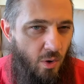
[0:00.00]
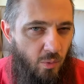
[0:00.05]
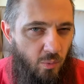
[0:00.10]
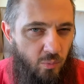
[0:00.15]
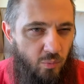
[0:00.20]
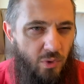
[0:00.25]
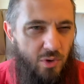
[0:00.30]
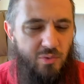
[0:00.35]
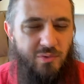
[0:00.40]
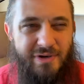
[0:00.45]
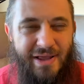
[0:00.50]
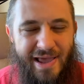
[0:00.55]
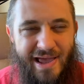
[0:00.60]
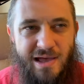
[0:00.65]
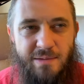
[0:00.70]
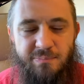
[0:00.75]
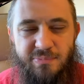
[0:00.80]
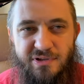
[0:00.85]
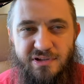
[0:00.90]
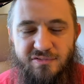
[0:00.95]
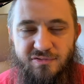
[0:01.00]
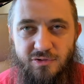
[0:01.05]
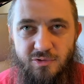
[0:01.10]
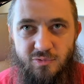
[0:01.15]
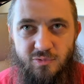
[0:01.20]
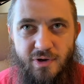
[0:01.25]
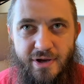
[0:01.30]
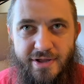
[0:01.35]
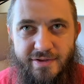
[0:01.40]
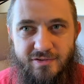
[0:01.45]
What would happen if you
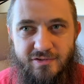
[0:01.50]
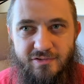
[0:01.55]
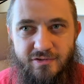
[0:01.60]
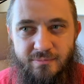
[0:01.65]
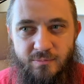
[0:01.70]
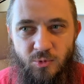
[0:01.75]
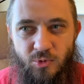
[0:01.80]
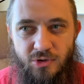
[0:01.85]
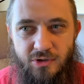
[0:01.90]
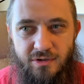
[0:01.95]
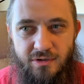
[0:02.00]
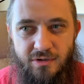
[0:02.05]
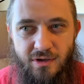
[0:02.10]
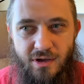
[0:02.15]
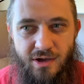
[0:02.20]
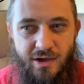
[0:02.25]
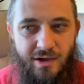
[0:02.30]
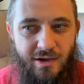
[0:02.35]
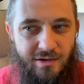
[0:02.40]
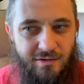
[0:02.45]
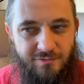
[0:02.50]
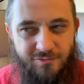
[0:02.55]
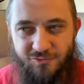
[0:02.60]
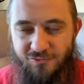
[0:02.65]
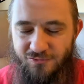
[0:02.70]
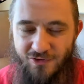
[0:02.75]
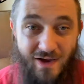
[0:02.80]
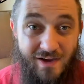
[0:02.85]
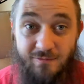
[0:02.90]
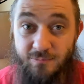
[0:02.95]
ran someone on
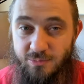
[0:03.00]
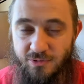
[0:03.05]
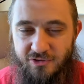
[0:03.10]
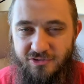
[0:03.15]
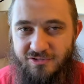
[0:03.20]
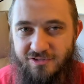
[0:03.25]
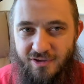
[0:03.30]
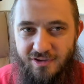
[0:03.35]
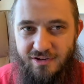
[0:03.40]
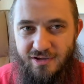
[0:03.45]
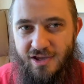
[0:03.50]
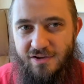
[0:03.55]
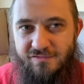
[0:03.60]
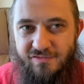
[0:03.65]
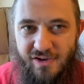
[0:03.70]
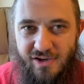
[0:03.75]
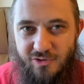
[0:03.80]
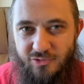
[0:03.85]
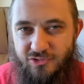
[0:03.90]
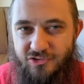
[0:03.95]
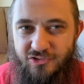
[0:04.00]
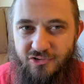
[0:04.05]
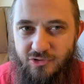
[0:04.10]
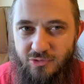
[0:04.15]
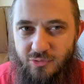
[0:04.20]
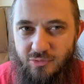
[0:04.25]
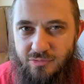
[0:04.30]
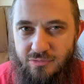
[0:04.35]
5% FiO2?